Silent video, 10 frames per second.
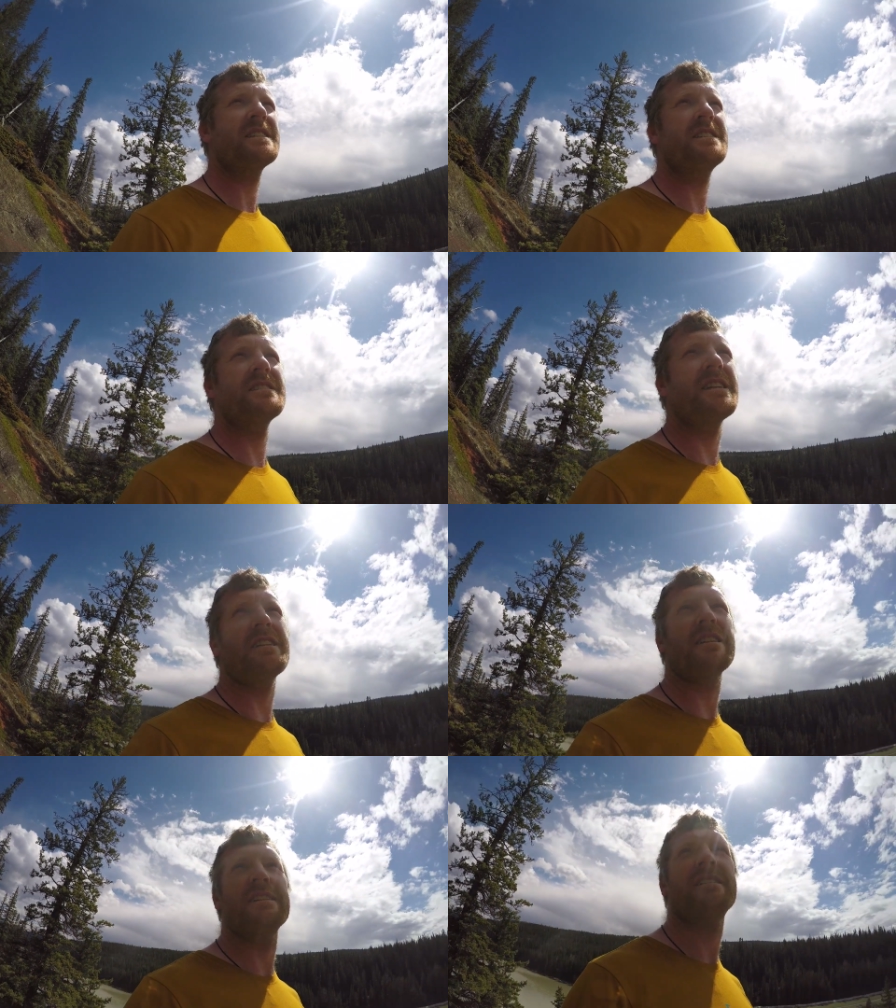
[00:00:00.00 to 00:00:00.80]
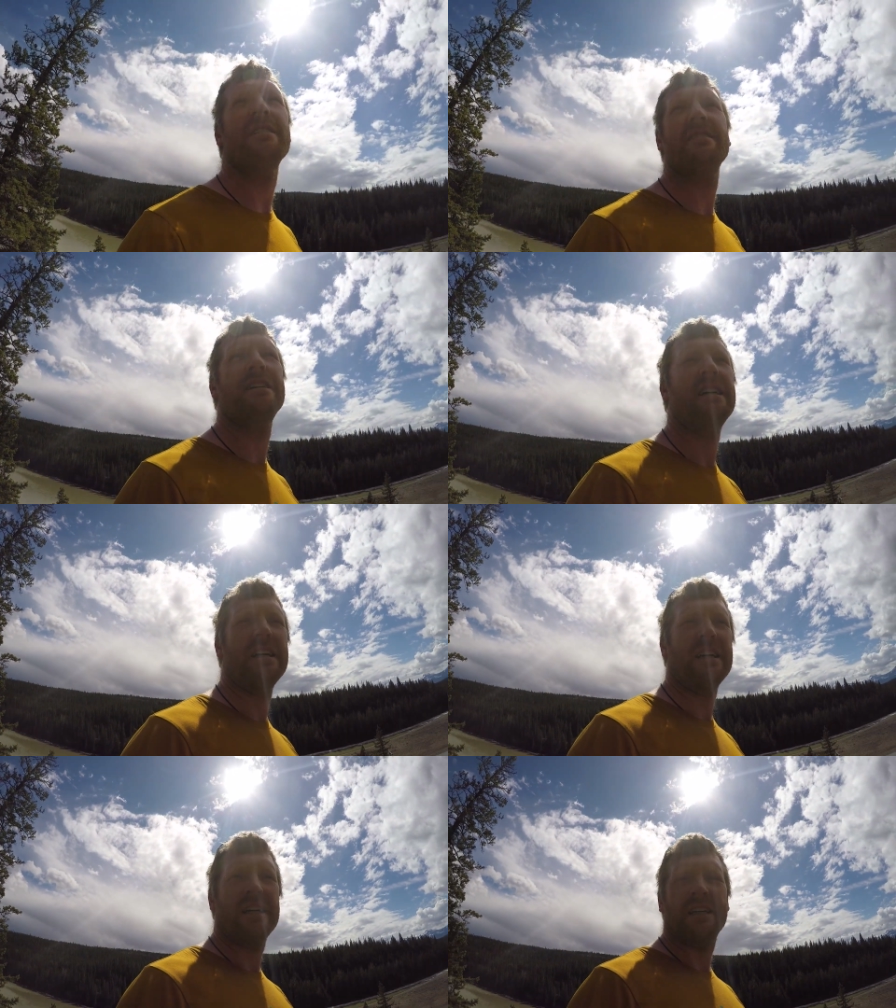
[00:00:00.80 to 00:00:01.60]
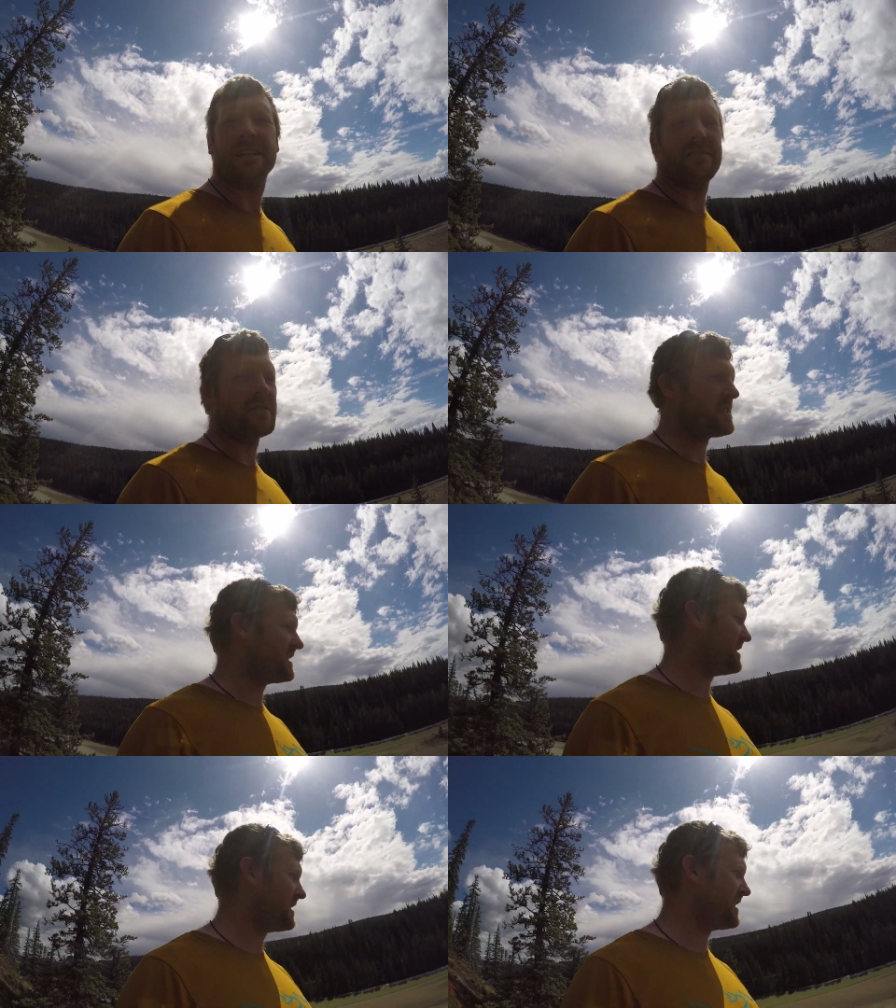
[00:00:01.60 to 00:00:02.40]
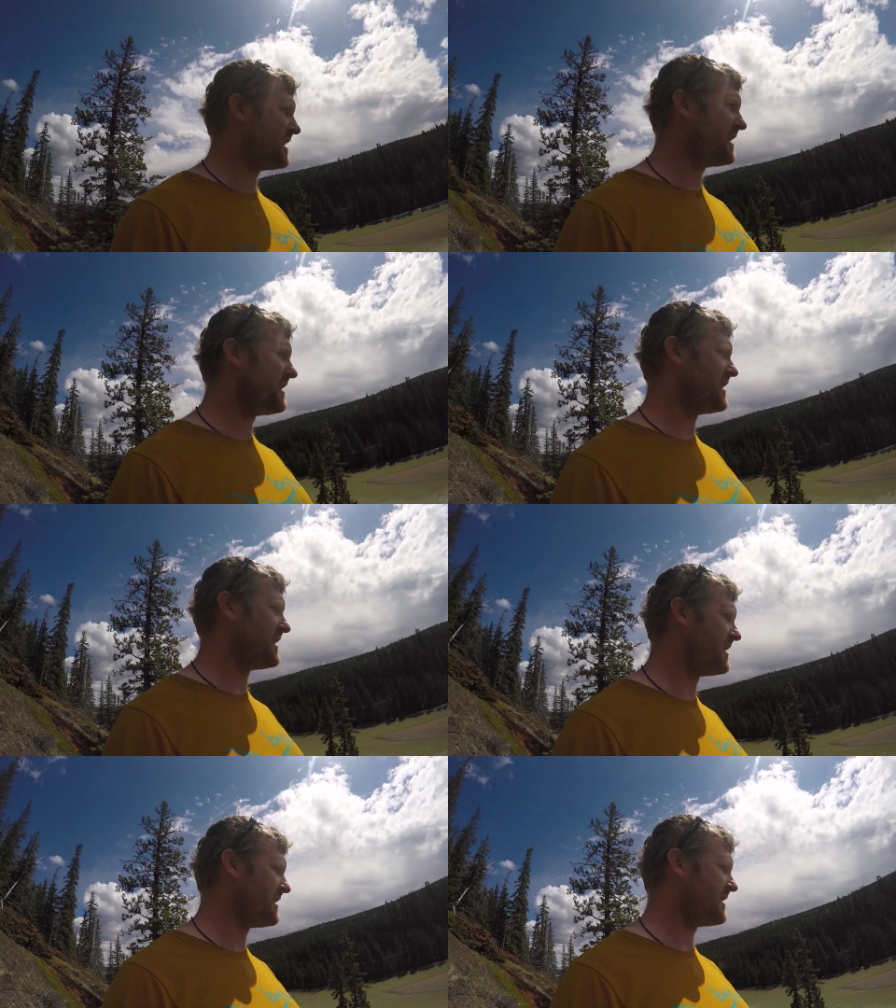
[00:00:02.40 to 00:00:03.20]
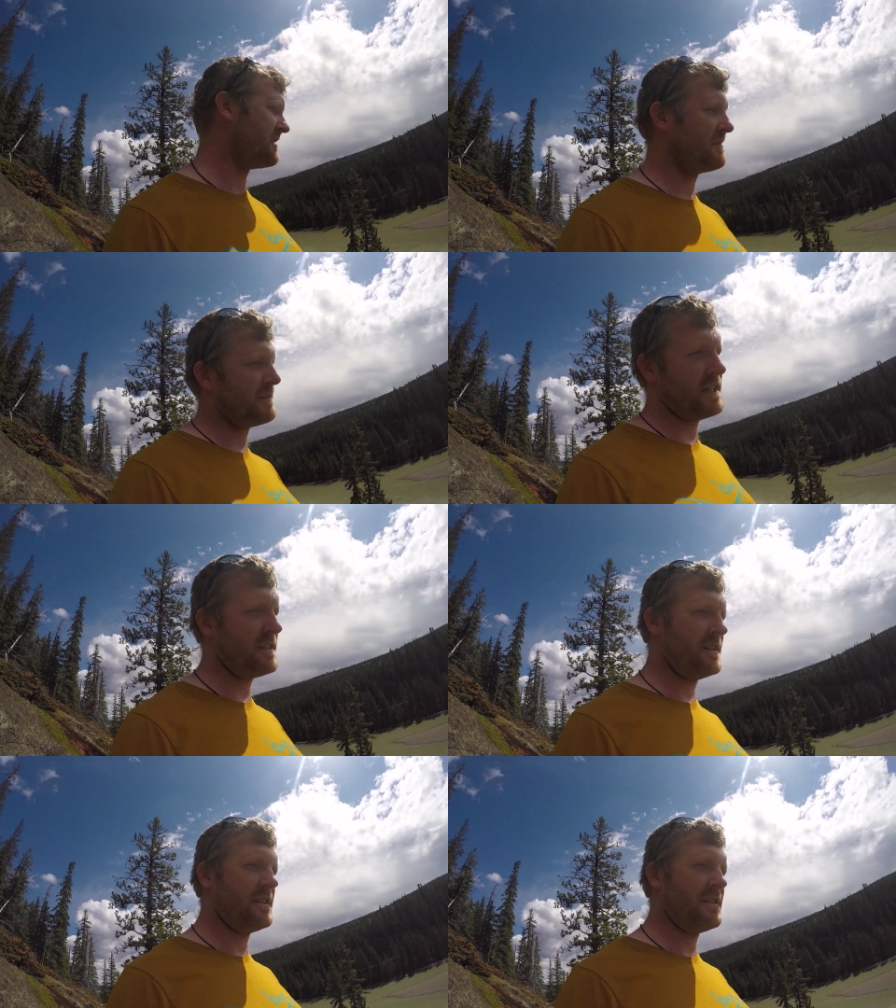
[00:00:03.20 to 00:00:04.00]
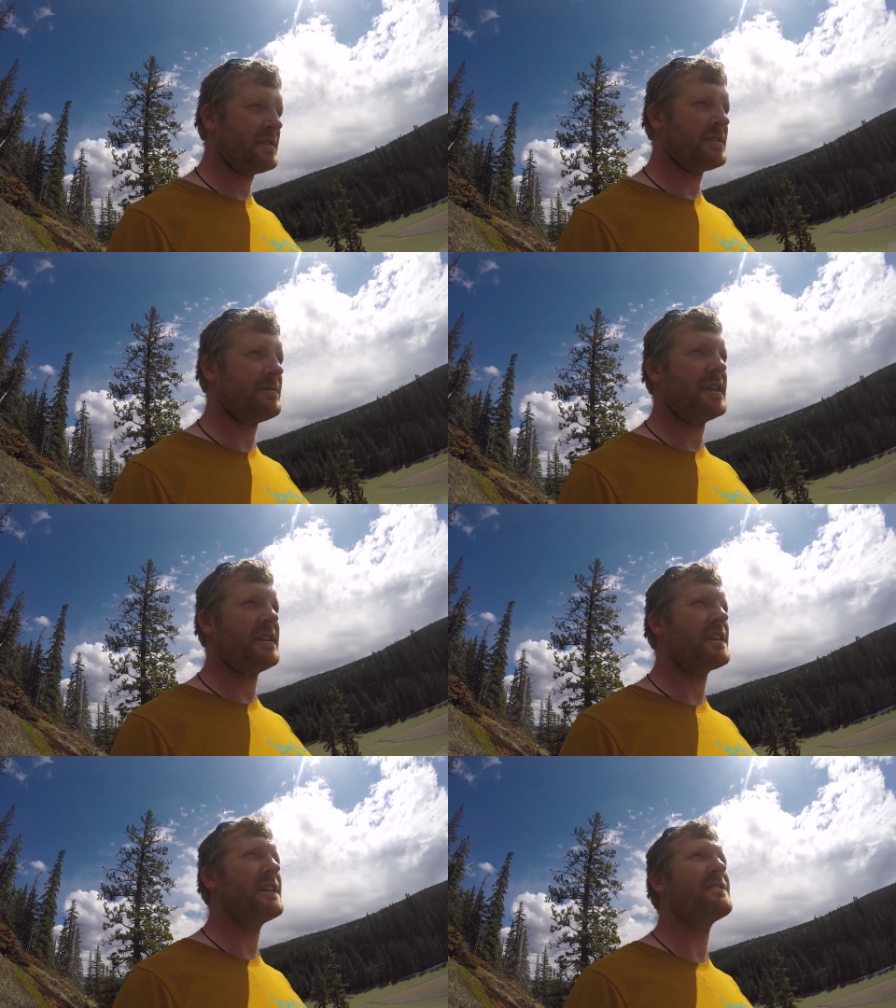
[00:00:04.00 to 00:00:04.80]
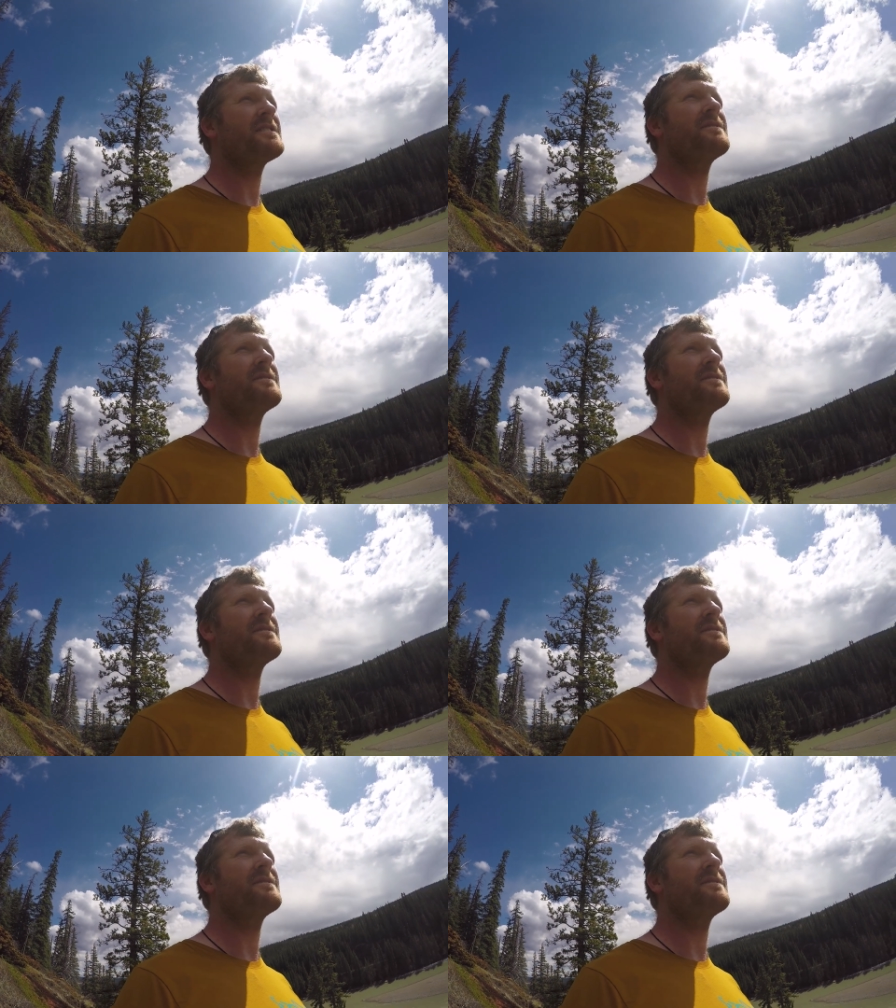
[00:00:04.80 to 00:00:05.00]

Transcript: still nothing, unfortunately, but yeah, that's the way that it goes